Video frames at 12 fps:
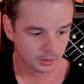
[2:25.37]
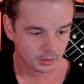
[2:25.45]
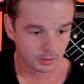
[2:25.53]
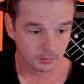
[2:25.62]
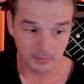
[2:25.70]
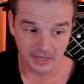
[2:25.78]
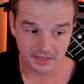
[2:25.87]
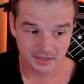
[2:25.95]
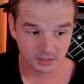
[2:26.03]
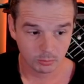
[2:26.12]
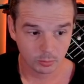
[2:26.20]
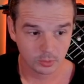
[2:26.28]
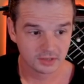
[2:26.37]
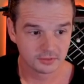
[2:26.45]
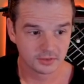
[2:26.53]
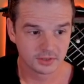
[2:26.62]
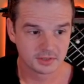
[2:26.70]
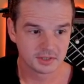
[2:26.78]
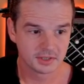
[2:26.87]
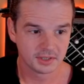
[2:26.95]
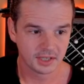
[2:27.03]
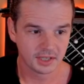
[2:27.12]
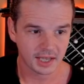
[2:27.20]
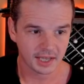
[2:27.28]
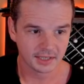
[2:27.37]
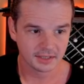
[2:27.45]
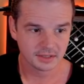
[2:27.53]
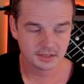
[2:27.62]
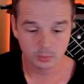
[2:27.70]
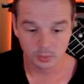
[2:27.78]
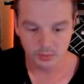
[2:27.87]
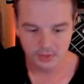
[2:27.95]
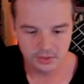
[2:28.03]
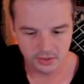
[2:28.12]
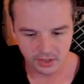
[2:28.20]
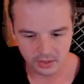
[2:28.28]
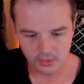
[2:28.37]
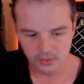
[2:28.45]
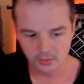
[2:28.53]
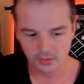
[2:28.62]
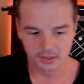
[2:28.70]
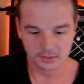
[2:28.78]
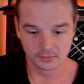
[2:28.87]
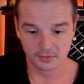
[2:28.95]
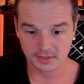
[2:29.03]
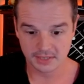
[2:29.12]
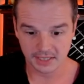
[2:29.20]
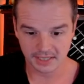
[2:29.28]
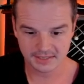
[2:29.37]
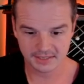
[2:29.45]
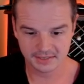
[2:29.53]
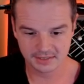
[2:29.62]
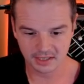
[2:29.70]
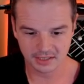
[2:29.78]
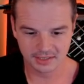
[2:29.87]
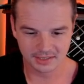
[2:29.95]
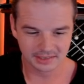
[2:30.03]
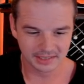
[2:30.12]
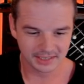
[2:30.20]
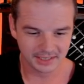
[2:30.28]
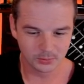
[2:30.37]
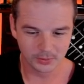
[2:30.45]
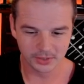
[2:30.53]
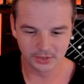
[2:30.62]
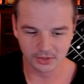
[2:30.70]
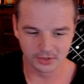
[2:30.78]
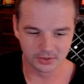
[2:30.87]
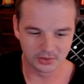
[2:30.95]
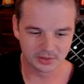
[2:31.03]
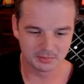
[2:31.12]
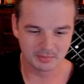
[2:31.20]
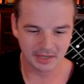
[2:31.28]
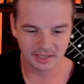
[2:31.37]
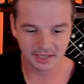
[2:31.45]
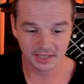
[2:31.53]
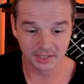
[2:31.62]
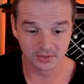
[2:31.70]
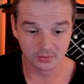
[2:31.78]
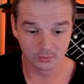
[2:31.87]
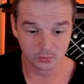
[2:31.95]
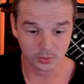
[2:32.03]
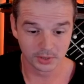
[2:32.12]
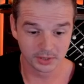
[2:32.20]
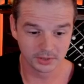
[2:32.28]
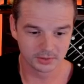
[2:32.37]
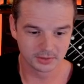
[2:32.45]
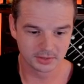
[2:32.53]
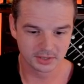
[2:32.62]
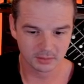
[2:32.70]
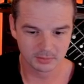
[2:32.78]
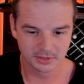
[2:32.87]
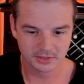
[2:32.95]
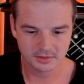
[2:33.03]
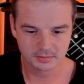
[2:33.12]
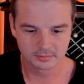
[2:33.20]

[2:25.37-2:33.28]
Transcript: Match number 1 versus Angus. We won the die roll and fantastic start to the league with good mana and really good enchantments.